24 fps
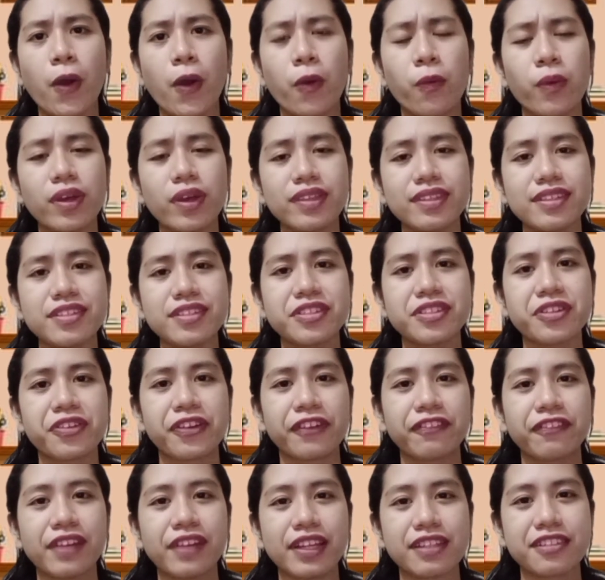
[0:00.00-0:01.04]
what is the
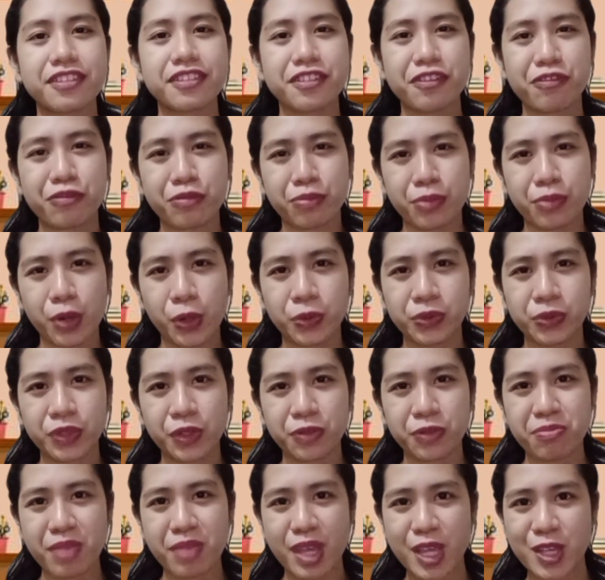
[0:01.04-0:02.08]
reflexive
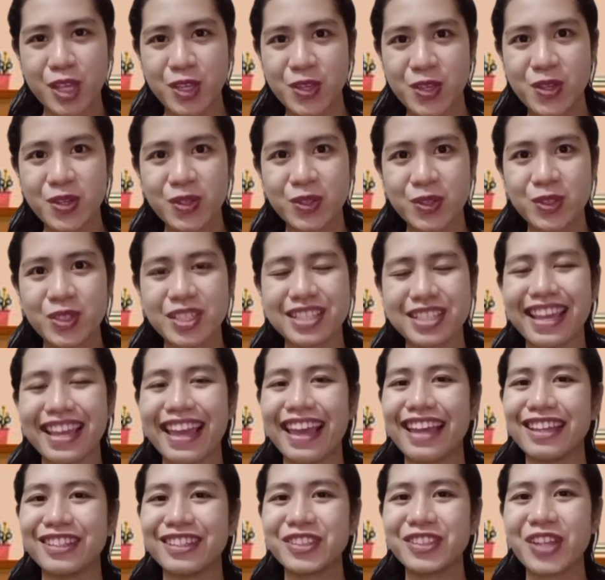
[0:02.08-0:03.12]
pronoun being used,
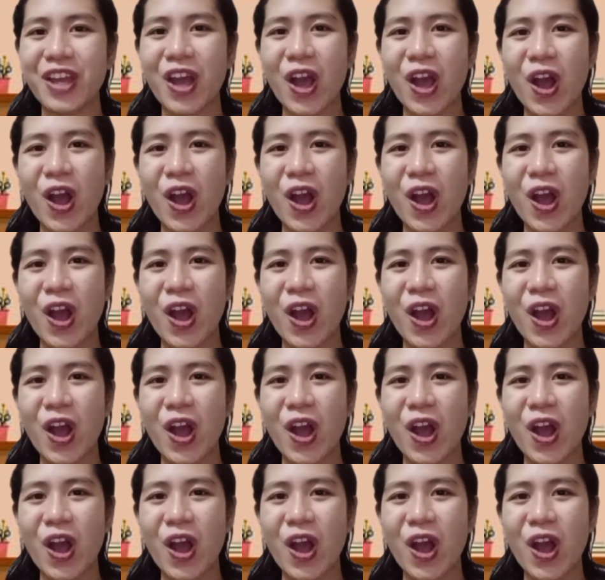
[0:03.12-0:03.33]
and